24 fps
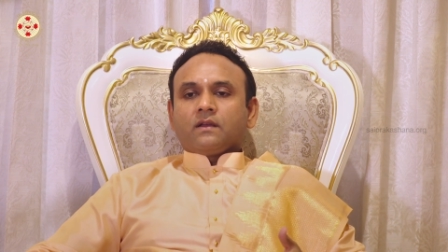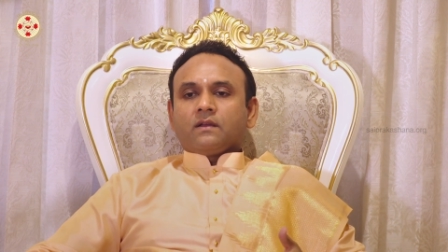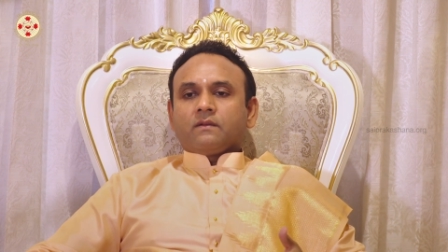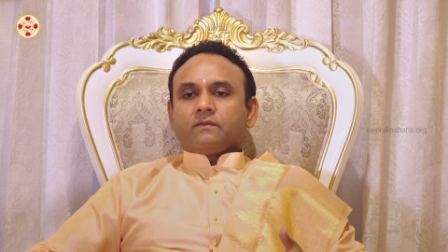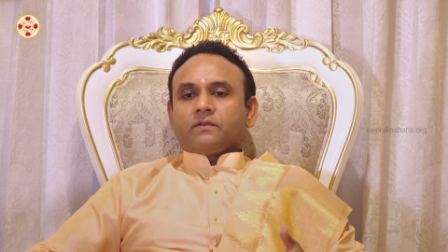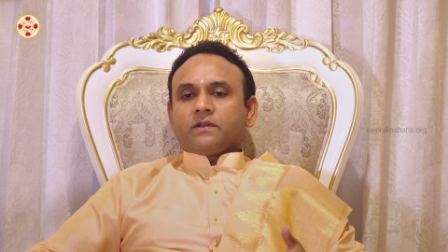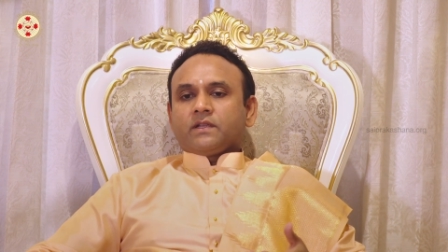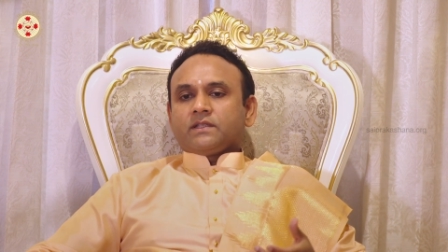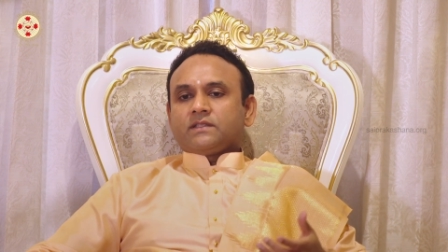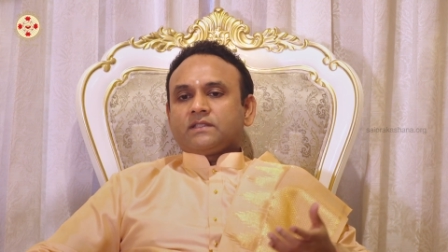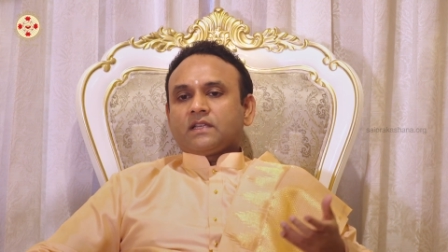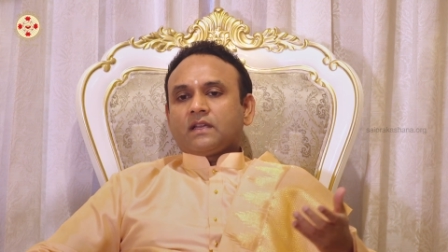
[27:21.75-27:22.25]

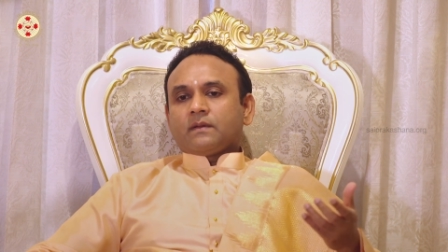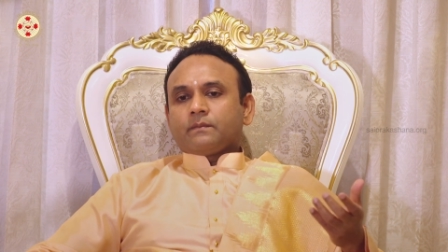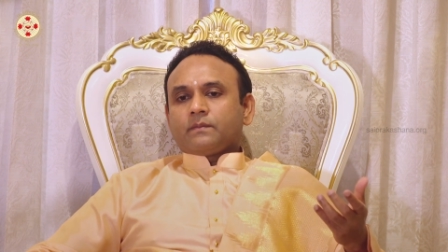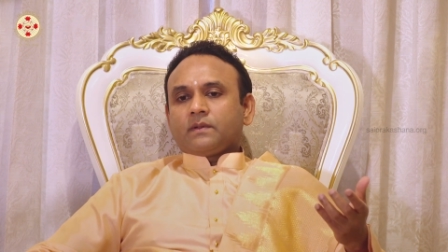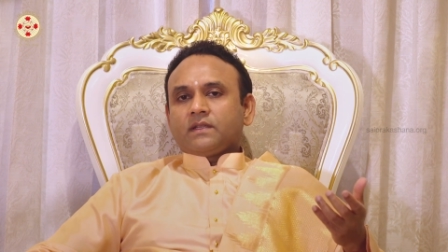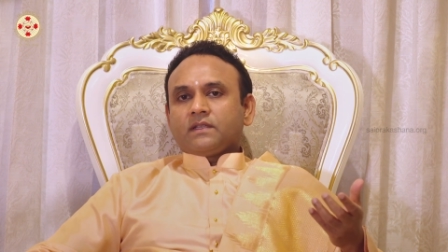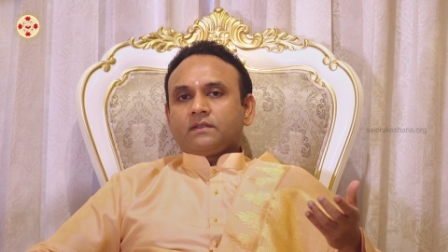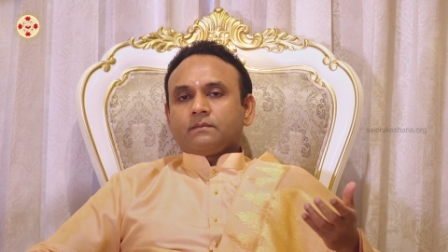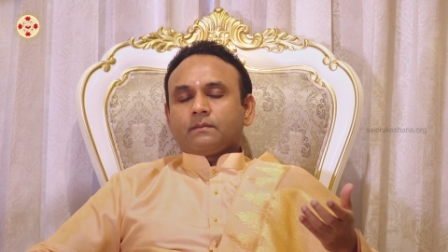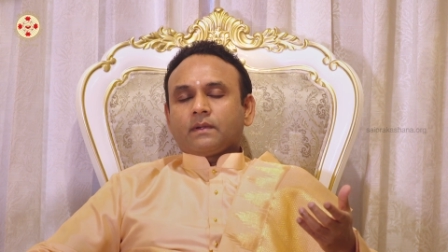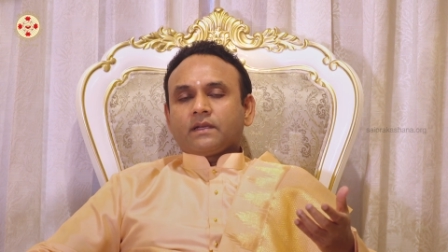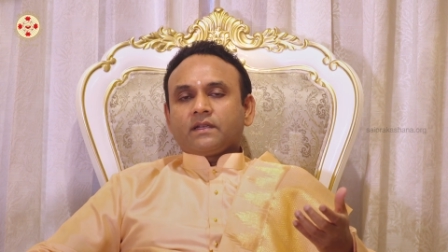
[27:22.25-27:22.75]
For example,
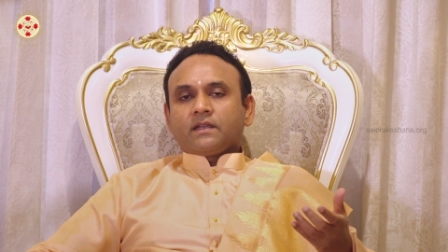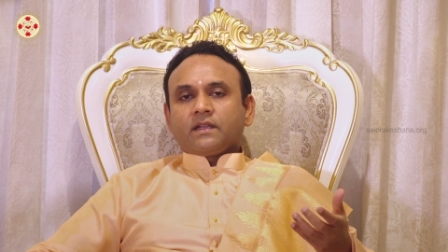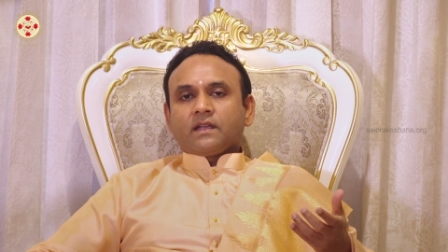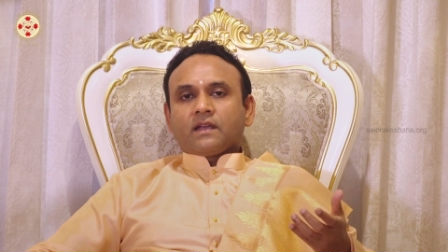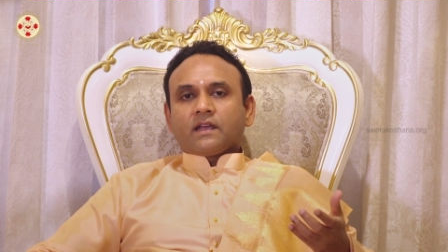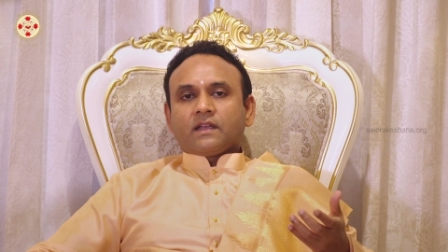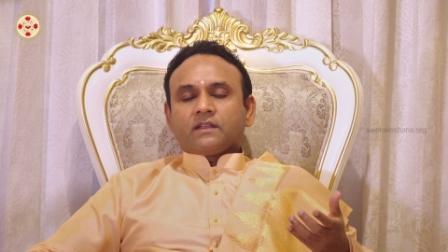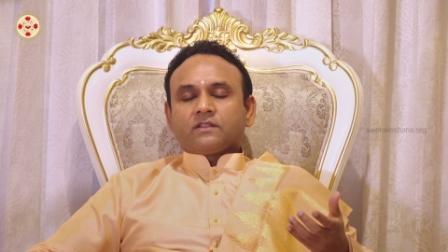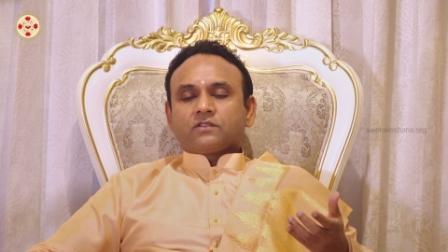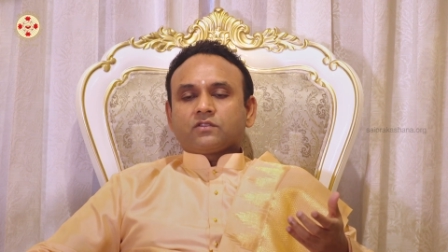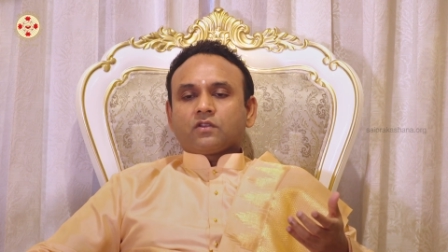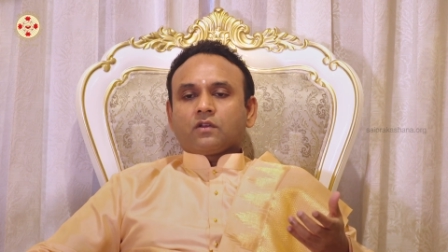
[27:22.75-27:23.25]
in Mandya,
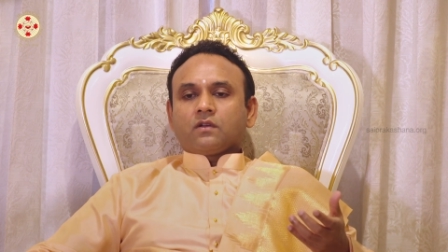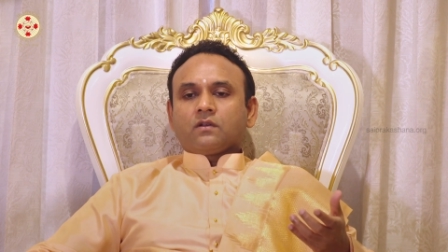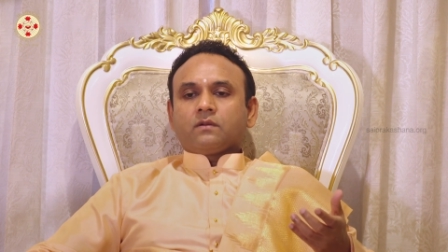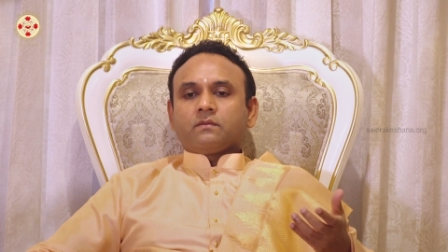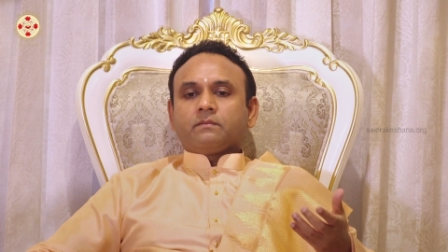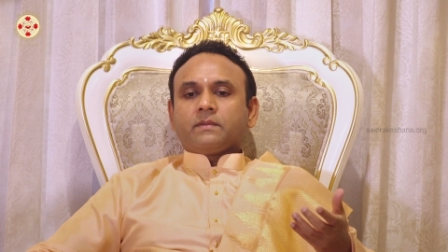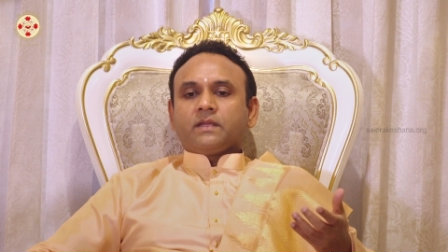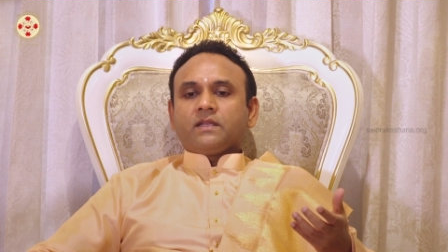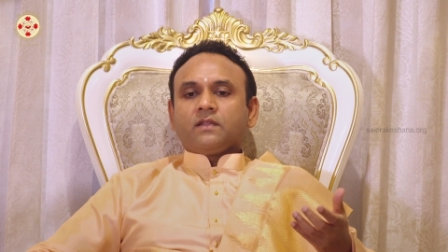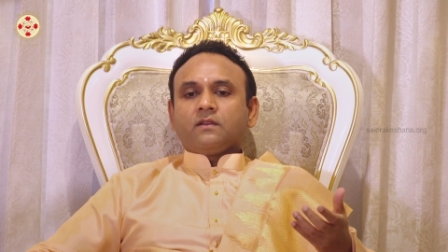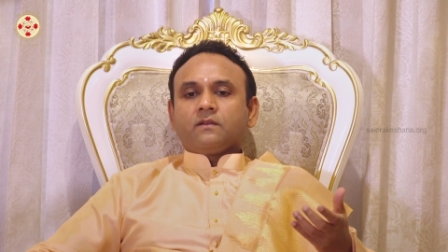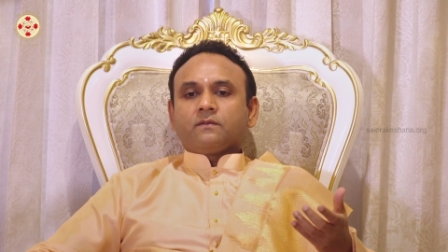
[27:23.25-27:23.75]
I saw
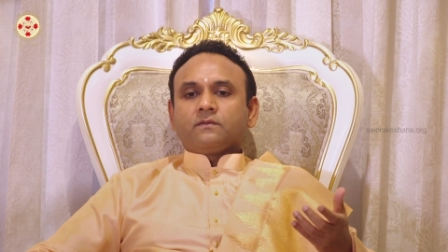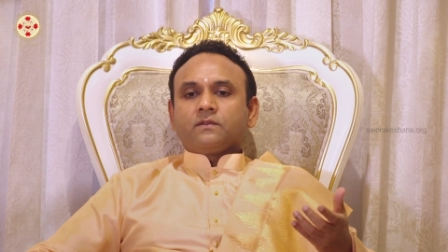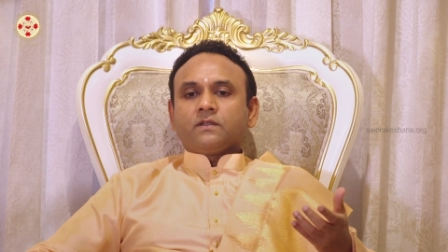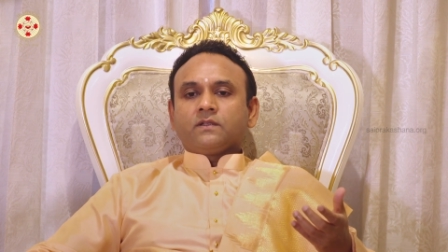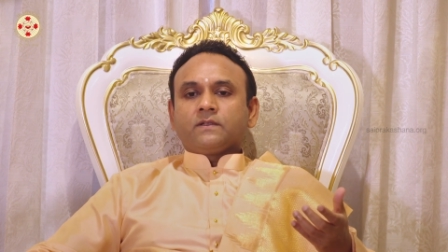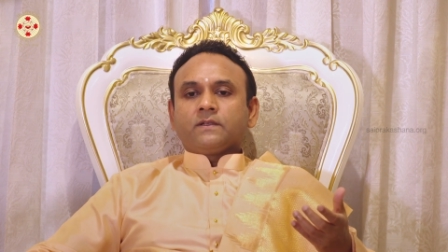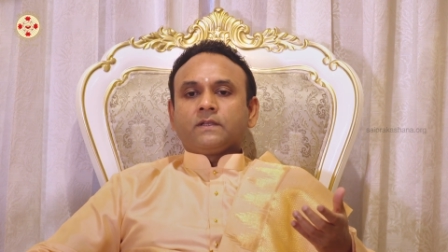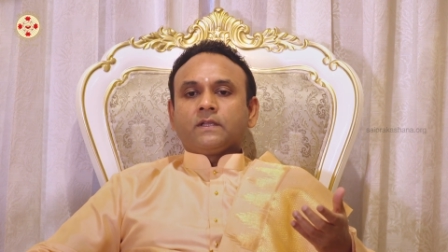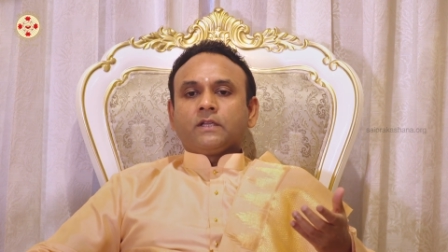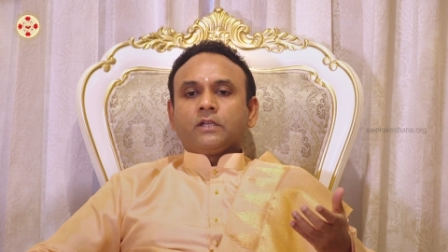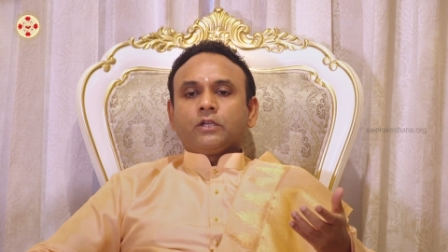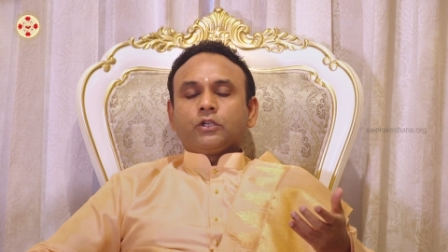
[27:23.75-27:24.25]
many of
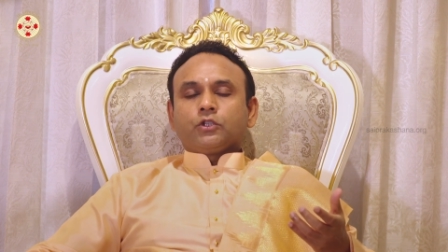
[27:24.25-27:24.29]
the